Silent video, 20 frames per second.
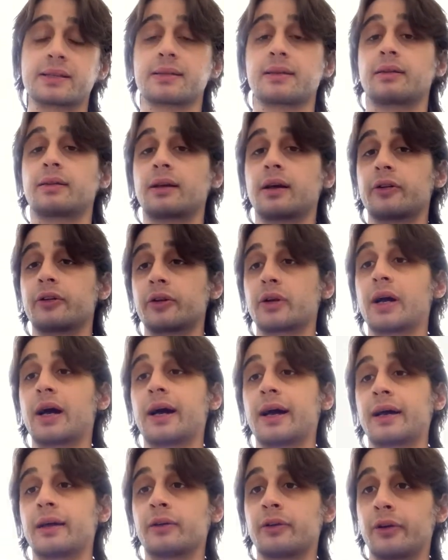And then the other
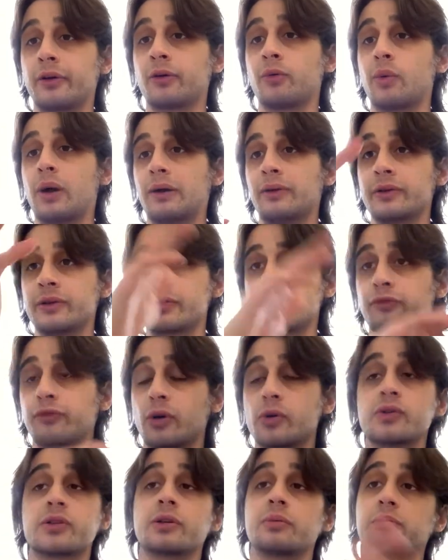guy, while he's
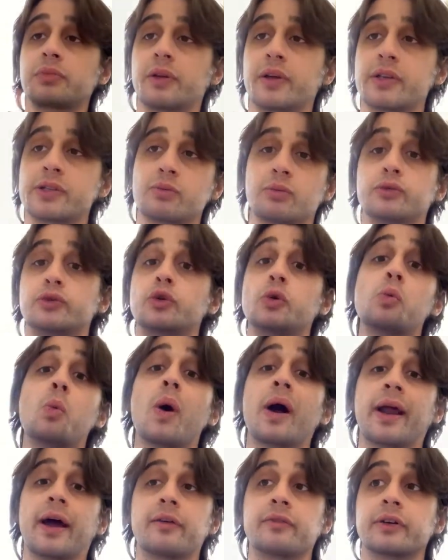frozen in place, will do
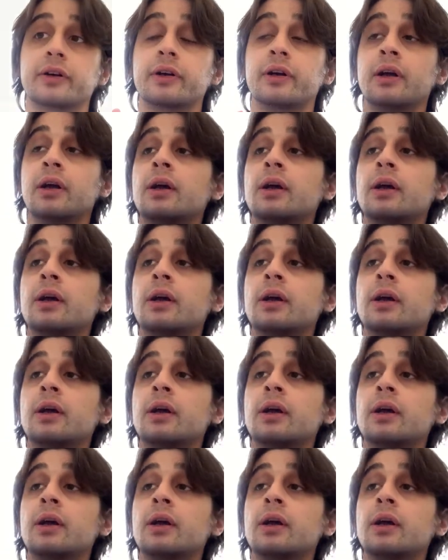whatever.